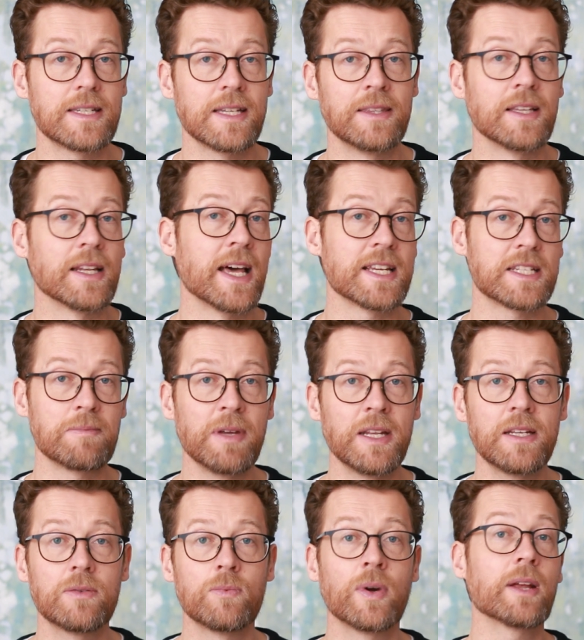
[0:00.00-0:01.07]
in the last
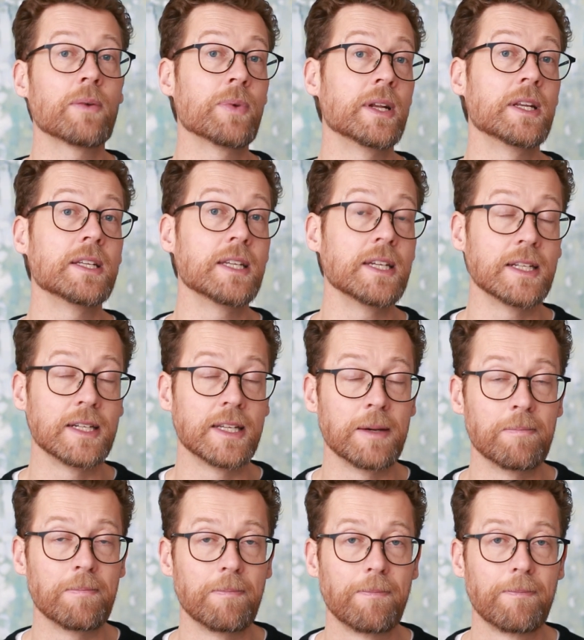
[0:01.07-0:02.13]
minute when I really needed
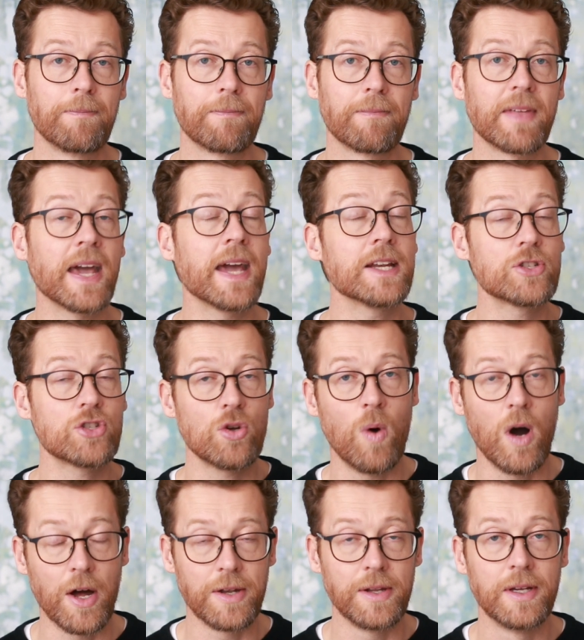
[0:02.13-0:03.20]
him. And so
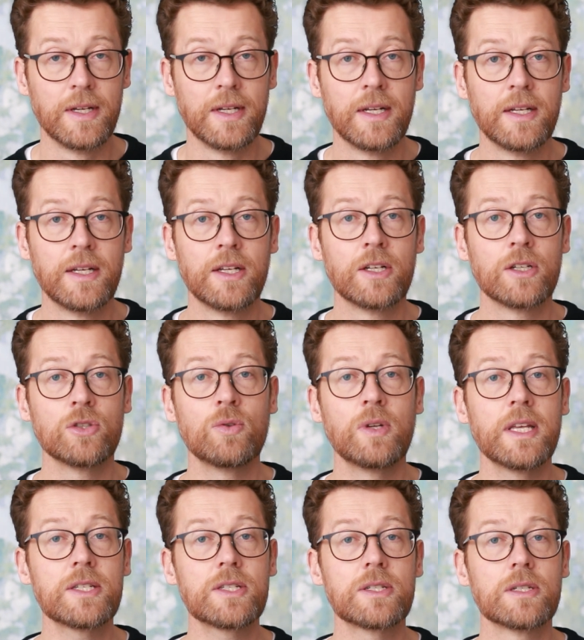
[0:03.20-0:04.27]
on. You
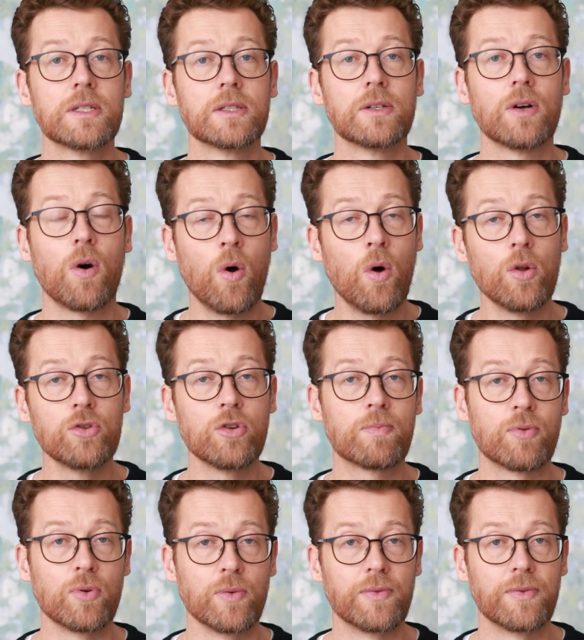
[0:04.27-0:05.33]
list all your
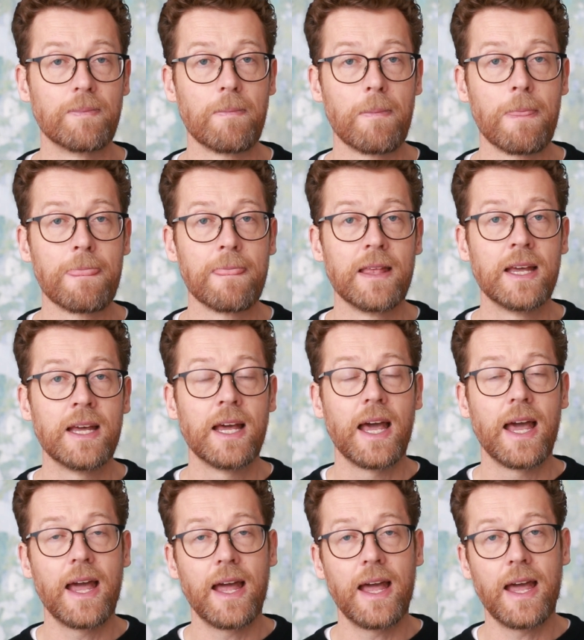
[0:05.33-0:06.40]
proof.
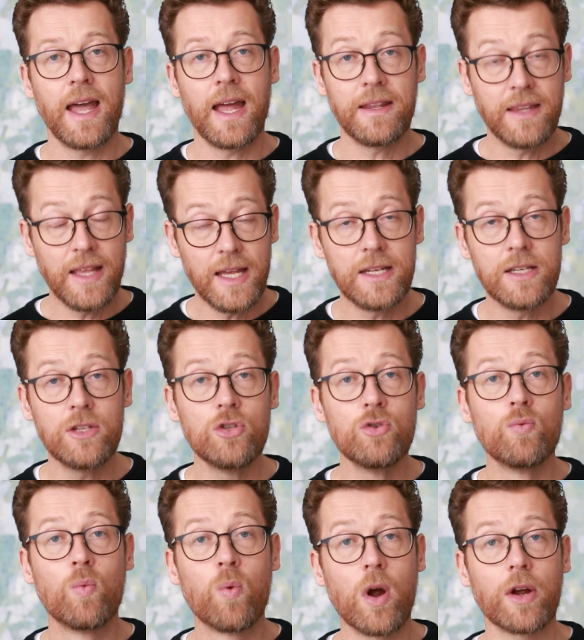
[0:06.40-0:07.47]
And then you
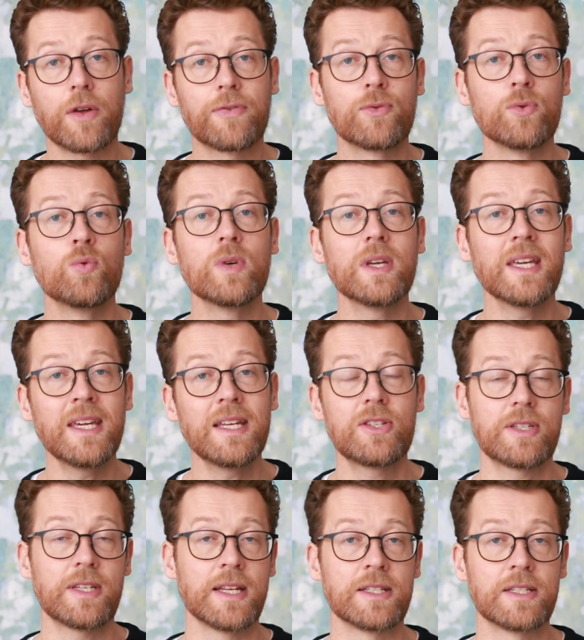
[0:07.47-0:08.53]
work through each
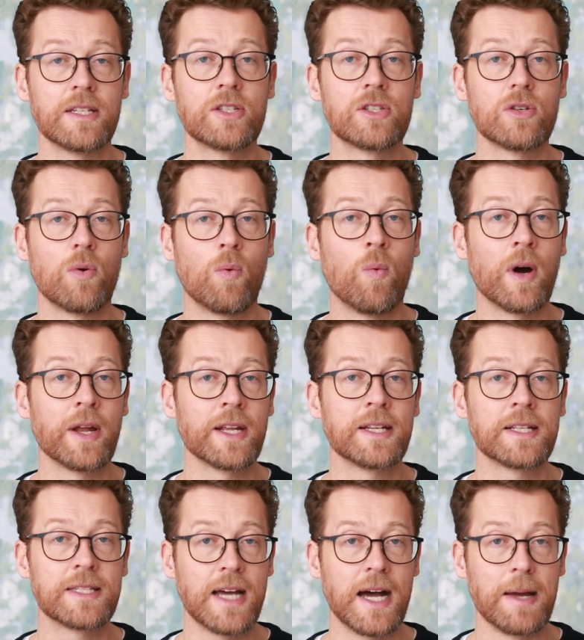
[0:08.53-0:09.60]
sentence one at
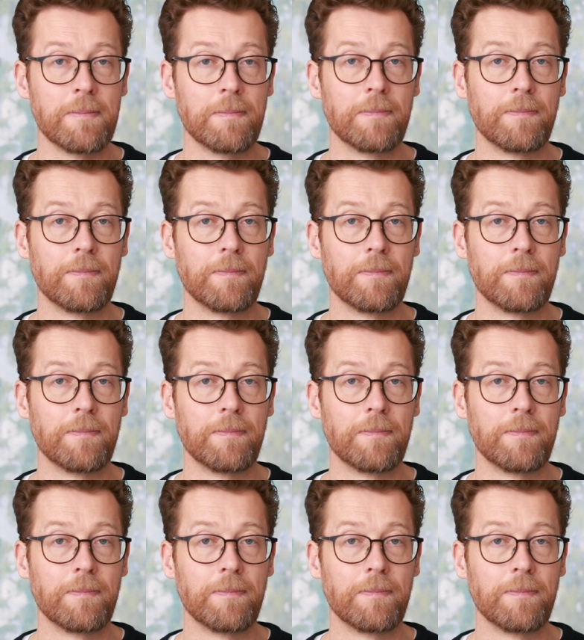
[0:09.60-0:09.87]
a time.